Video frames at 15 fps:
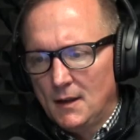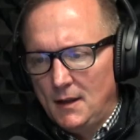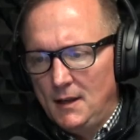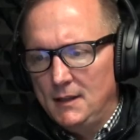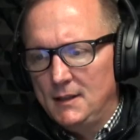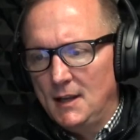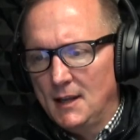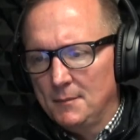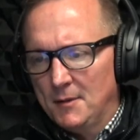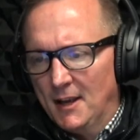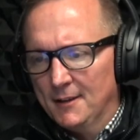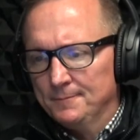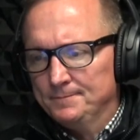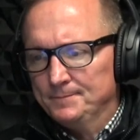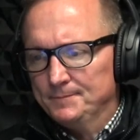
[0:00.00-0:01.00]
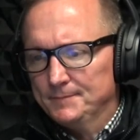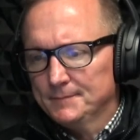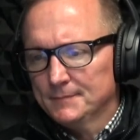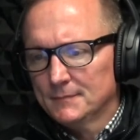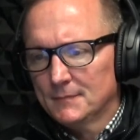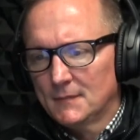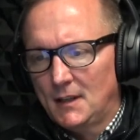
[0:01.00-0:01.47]
He did, man.
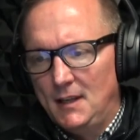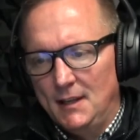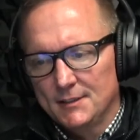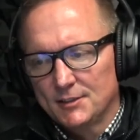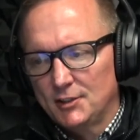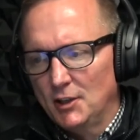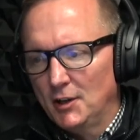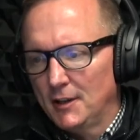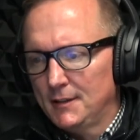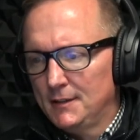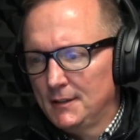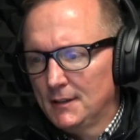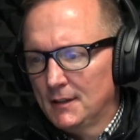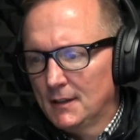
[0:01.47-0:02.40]
He is good.